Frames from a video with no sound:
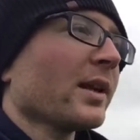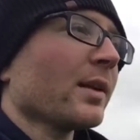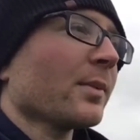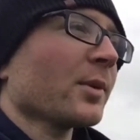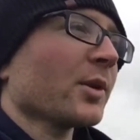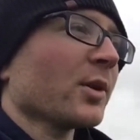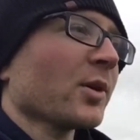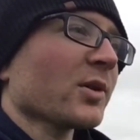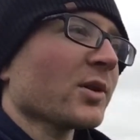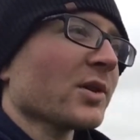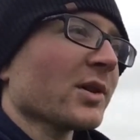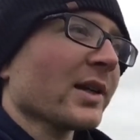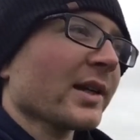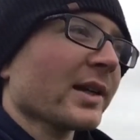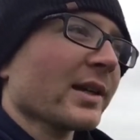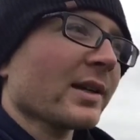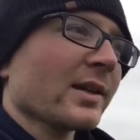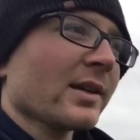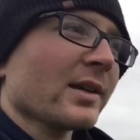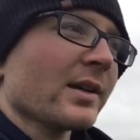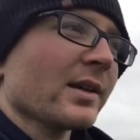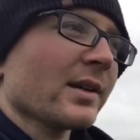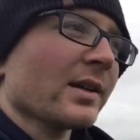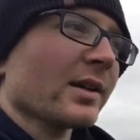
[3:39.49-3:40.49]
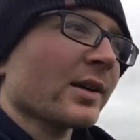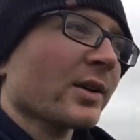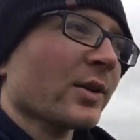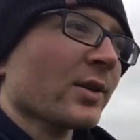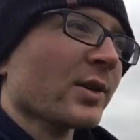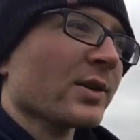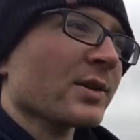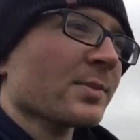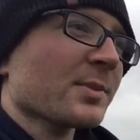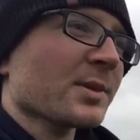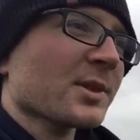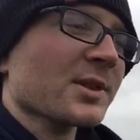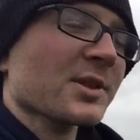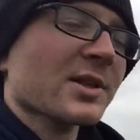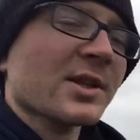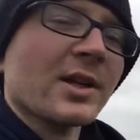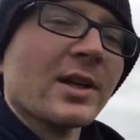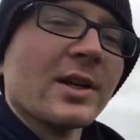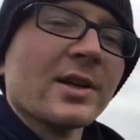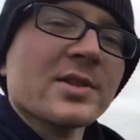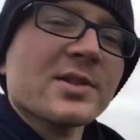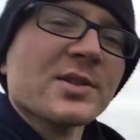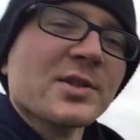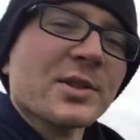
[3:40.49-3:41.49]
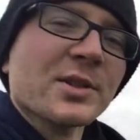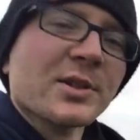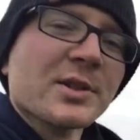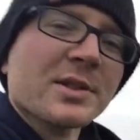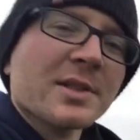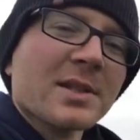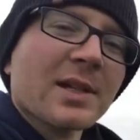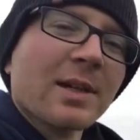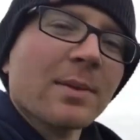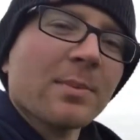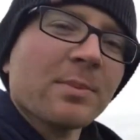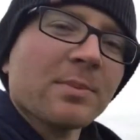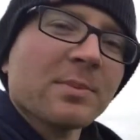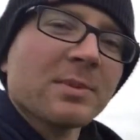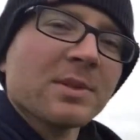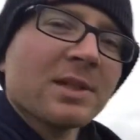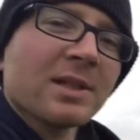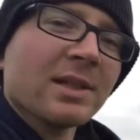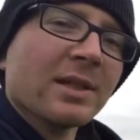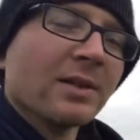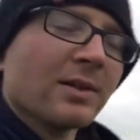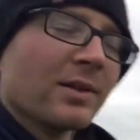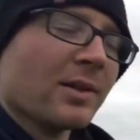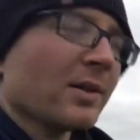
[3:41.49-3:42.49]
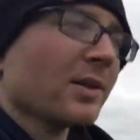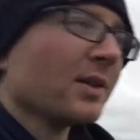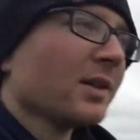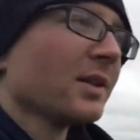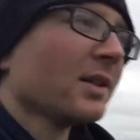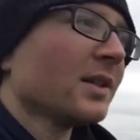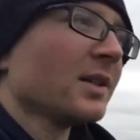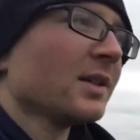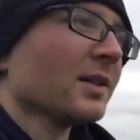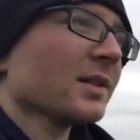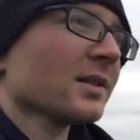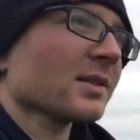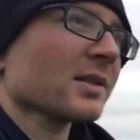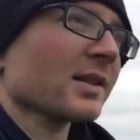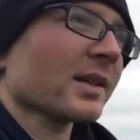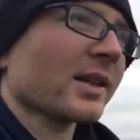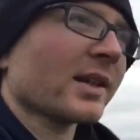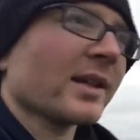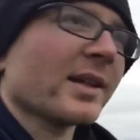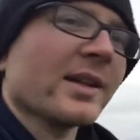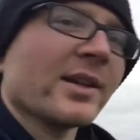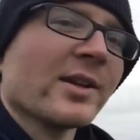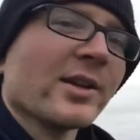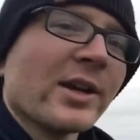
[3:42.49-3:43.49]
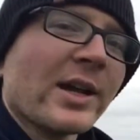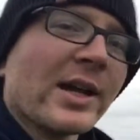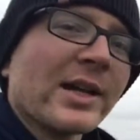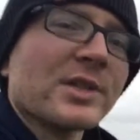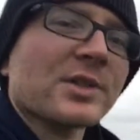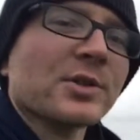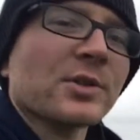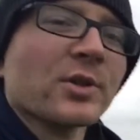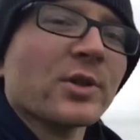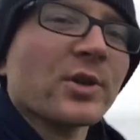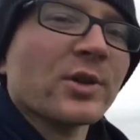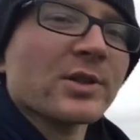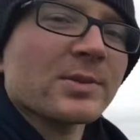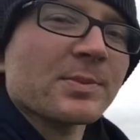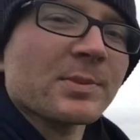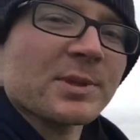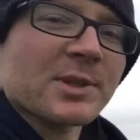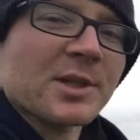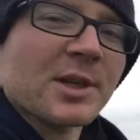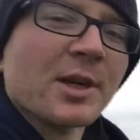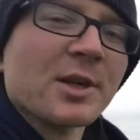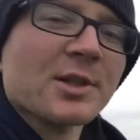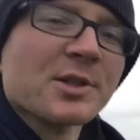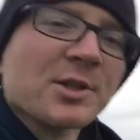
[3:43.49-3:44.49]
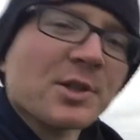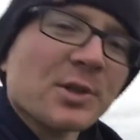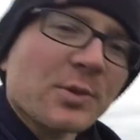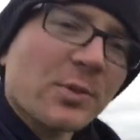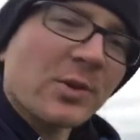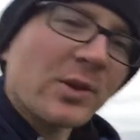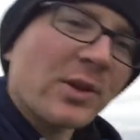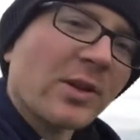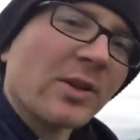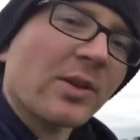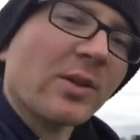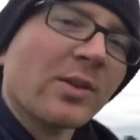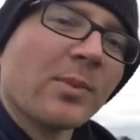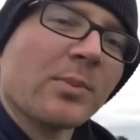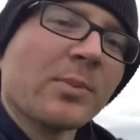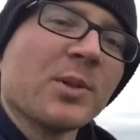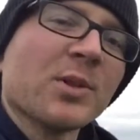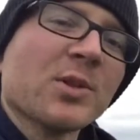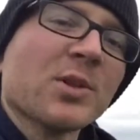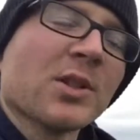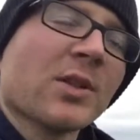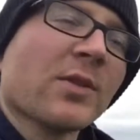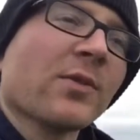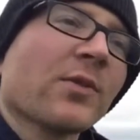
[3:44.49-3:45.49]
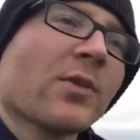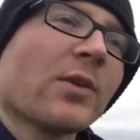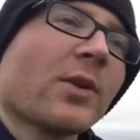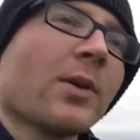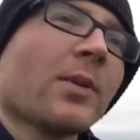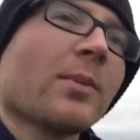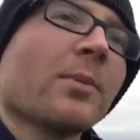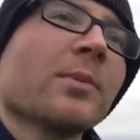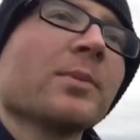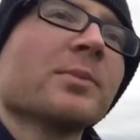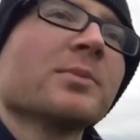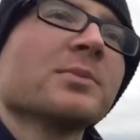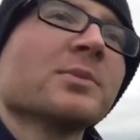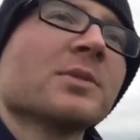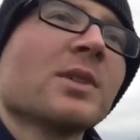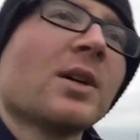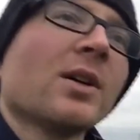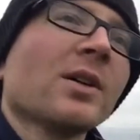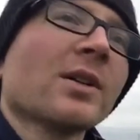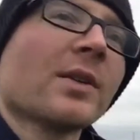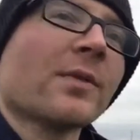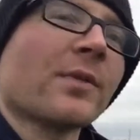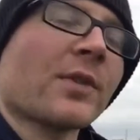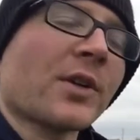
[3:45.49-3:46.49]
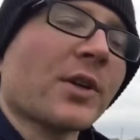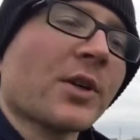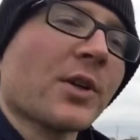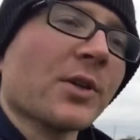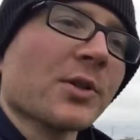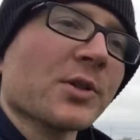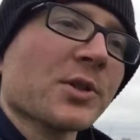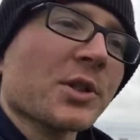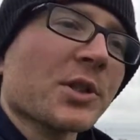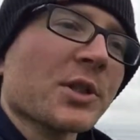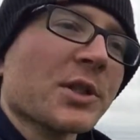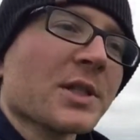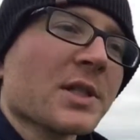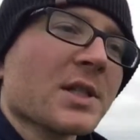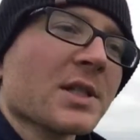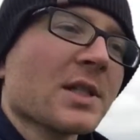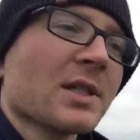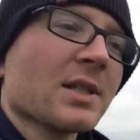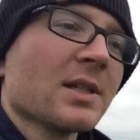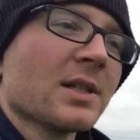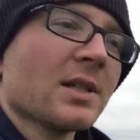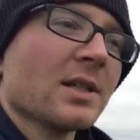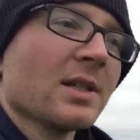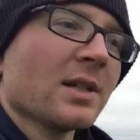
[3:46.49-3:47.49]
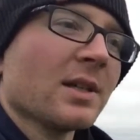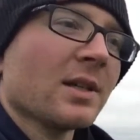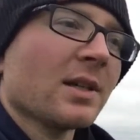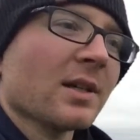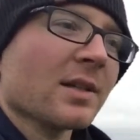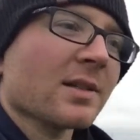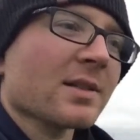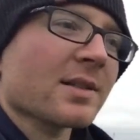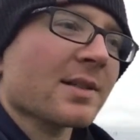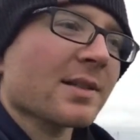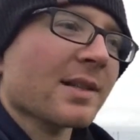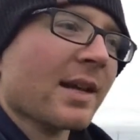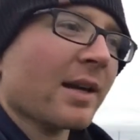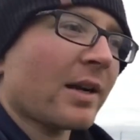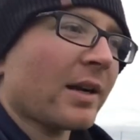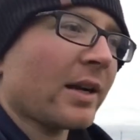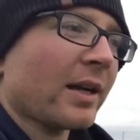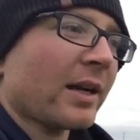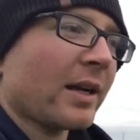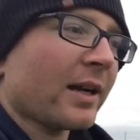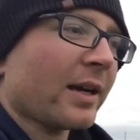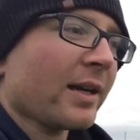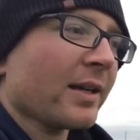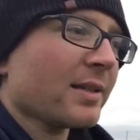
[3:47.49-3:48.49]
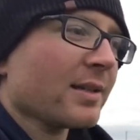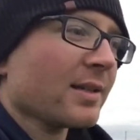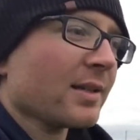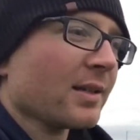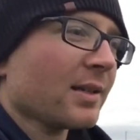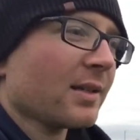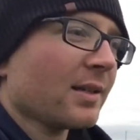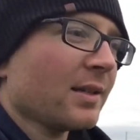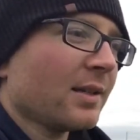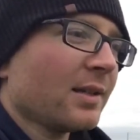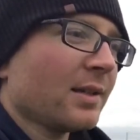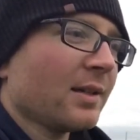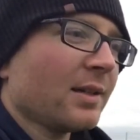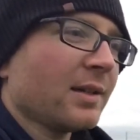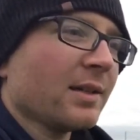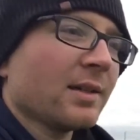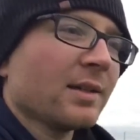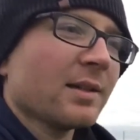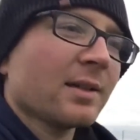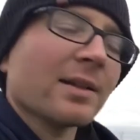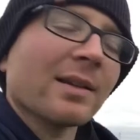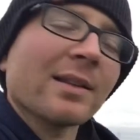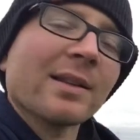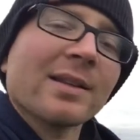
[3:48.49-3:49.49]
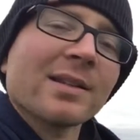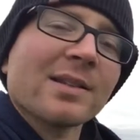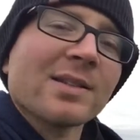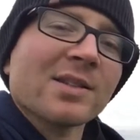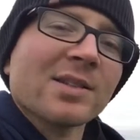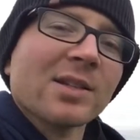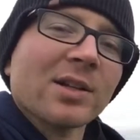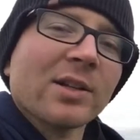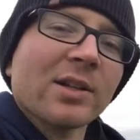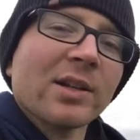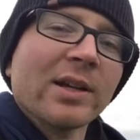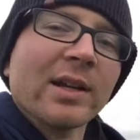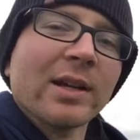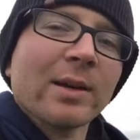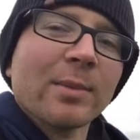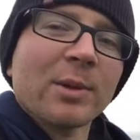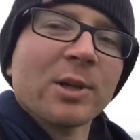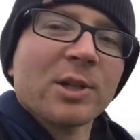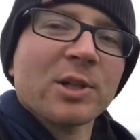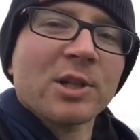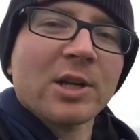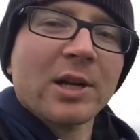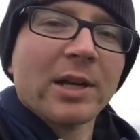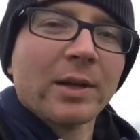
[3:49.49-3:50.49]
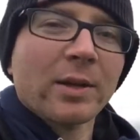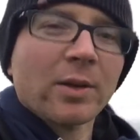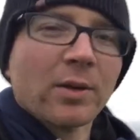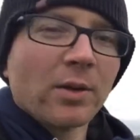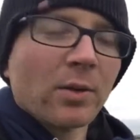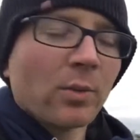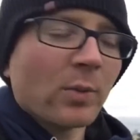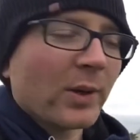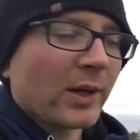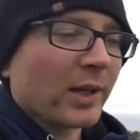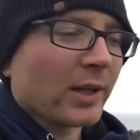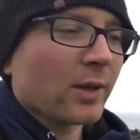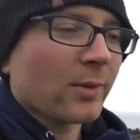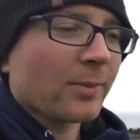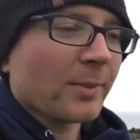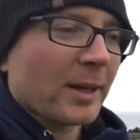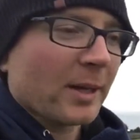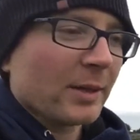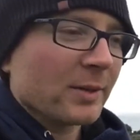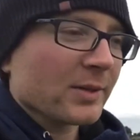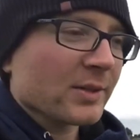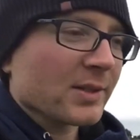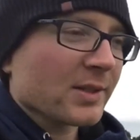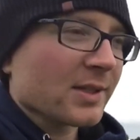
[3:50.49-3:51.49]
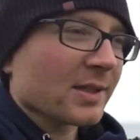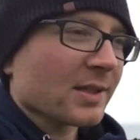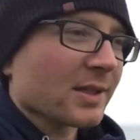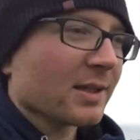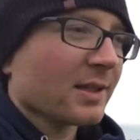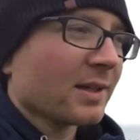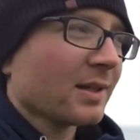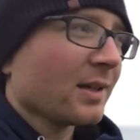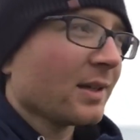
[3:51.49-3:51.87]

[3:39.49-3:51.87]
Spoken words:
I'm going to like a Christmas concert type deal. It's like an international Christmas concert with music from all different cultures on Saturday night, and then Sunday I'm going to try to go to the Wicklow Mountains.